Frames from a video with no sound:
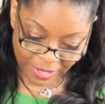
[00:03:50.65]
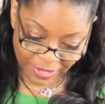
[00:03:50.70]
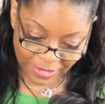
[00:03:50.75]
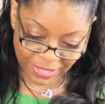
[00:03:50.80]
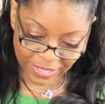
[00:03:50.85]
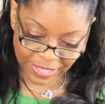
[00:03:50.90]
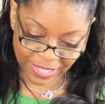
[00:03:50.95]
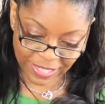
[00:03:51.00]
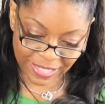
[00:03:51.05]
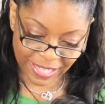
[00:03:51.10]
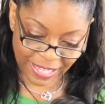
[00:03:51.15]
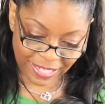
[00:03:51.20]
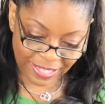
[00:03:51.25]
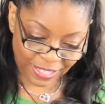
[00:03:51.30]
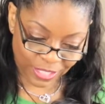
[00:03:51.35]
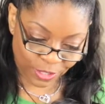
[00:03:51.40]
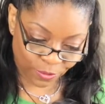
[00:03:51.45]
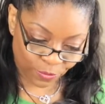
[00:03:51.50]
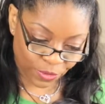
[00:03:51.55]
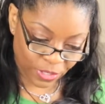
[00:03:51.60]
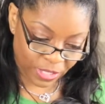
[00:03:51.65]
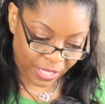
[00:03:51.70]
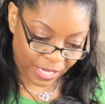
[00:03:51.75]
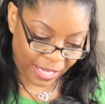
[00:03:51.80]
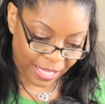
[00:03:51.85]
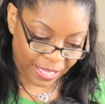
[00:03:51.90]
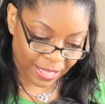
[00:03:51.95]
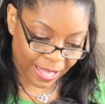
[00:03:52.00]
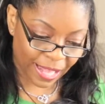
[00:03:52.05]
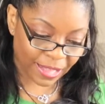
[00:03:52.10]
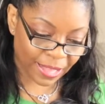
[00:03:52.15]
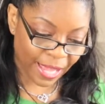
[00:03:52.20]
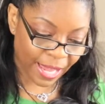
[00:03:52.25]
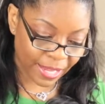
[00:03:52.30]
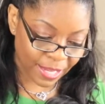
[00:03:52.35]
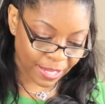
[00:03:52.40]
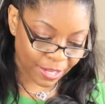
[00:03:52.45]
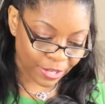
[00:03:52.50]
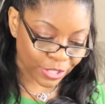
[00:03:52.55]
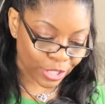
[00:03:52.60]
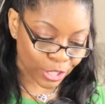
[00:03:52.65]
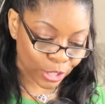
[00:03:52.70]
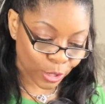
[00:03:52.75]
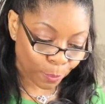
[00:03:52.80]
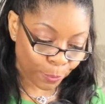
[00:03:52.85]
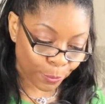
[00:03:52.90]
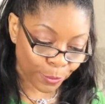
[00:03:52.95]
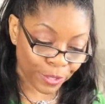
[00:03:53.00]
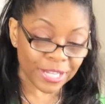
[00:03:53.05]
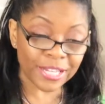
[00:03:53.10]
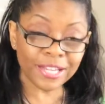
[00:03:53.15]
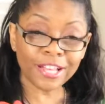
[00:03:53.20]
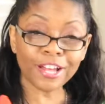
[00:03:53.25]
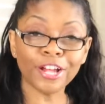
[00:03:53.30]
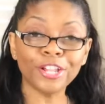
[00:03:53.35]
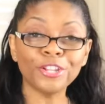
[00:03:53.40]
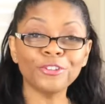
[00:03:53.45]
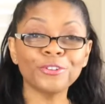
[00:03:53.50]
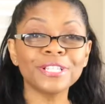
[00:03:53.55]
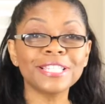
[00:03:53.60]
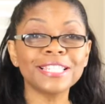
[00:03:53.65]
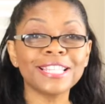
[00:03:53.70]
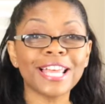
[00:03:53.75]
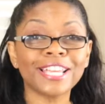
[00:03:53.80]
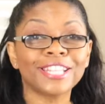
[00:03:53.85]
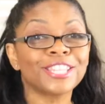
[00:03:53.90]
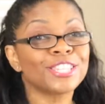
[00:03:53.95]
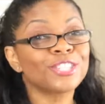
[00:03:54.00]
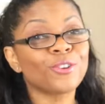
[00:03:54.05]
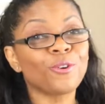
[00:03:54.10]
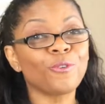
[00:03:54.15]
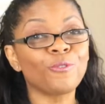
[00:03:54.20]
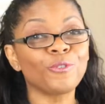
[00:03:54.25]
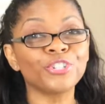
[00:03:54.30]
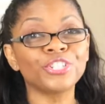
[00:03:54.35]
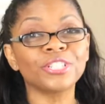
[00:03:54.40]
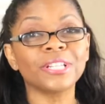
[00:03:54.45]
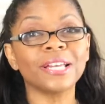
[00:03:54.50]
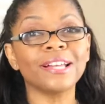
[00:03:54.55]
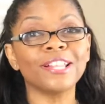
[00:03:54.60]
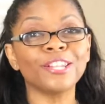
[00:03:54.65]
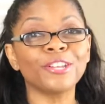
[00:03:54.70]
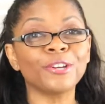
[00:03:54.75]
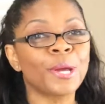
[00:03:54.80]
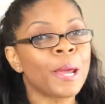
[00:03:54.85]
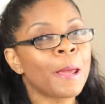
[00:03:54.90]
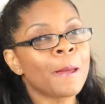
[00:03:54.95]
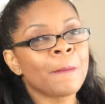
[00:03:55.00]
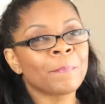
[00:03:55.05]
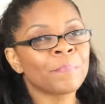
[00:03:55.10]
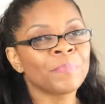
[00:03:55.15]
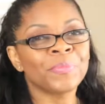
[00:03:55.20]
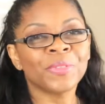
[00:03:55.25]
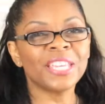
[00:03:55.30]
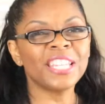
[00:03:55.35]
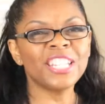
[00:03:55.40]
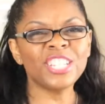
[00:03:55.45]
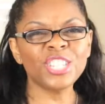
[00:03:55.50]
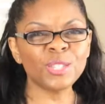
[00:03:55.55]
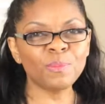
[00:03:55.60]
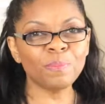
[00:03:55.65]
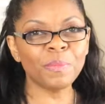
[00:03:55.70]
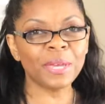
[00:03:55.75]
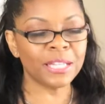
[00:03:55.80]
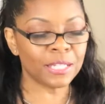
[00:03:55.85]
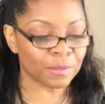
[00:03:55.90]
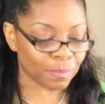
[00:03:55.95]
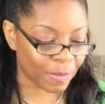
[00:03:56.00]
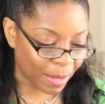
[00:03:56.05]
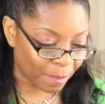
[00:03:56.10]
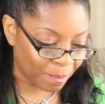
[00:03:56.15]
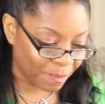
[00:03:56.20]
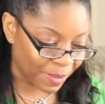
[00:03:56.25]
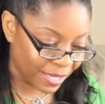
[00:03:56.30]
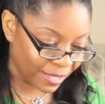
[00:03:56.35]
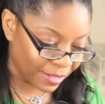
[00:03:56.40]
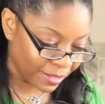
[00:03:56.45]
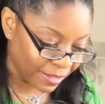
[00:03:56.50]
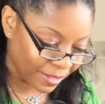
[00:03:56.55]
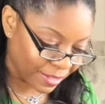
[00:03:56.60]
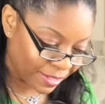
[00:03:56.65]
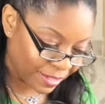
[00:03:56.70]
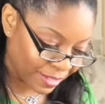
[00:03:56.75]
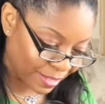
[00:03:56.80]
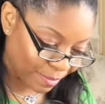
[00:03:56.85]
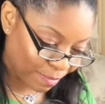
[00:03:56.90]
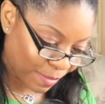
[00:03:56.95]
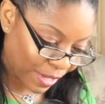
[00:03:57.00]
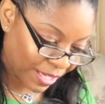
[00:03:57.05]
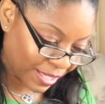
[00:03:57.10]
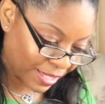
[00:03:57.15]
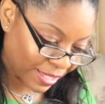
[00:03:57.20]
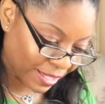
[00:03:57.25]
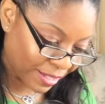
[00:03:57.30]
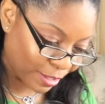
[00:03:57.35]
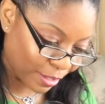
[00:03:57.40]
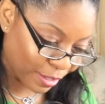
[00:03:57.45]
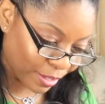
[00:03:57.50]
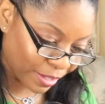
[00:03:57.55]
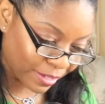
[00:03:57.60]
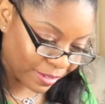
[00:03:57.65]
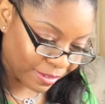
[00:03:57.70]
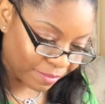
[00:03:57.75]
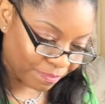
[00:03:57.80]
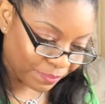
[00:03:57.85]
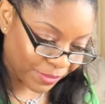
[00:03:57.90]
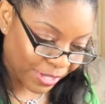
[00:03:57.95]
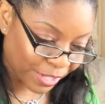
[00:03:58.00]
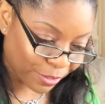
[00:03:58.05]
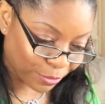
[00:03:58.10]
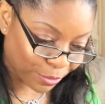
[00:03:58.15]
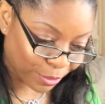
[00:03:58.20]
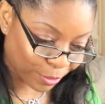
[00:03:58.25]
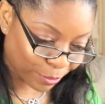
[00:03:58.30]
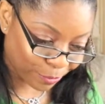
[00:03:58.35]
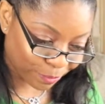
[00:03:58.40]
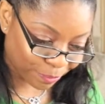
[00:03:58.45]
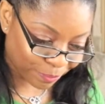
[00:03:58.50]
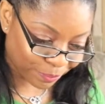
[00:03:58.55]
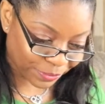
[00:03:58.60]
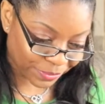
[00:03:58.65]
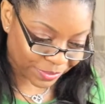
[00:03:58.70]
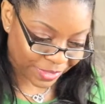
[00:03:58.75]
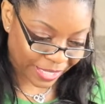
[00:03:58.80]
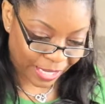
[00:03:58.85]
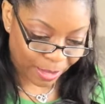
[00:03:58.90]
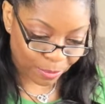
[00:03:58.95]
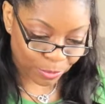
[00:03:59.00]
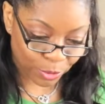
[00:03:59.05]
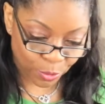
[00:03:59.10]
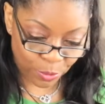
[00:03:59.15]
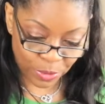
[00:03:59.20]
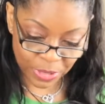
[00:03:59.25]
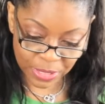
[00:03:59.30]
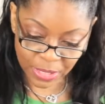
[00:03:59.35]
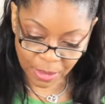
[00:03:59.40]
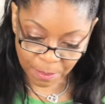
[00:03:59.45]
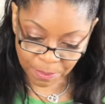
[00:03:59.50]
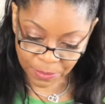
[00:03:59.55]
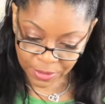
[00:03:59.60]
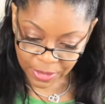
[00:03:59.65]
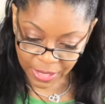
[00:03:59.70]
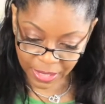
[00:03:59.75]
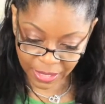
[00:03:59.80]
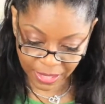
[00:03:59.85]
just because I just feel like I like it, because it's a pretty color. It's like this orange color, and it just makes my meat, it just makes it look, I don't know, like I'm doing something, I